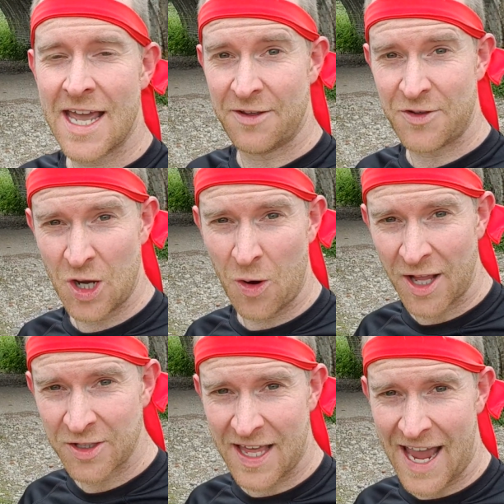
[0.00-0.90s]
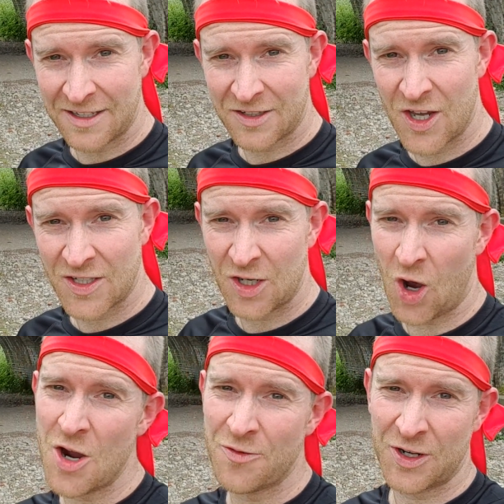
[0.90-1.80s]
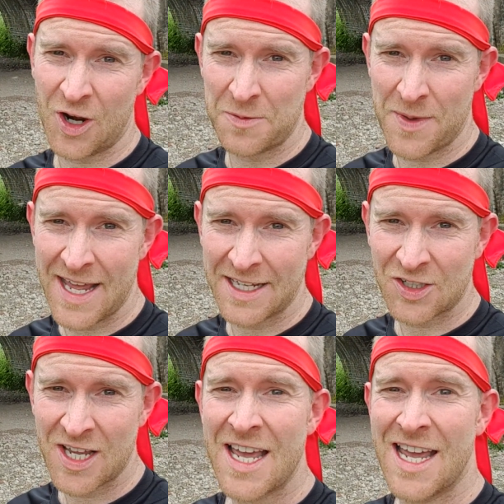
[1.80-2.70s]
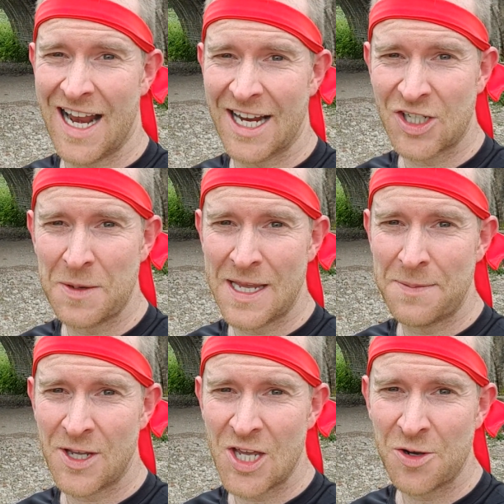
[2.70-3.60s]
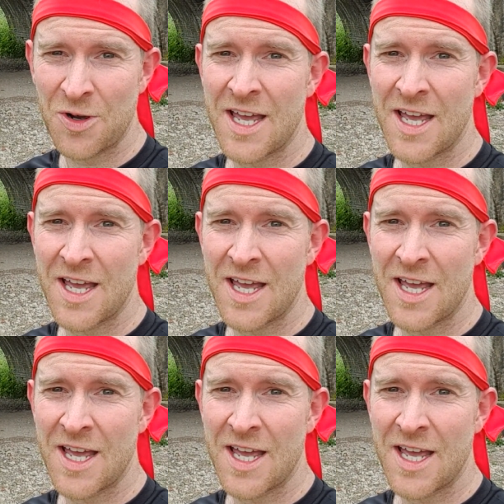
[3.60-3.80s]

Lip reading: And if you go under that 8:30 or over the 9 minutes, it'll actually beep at you.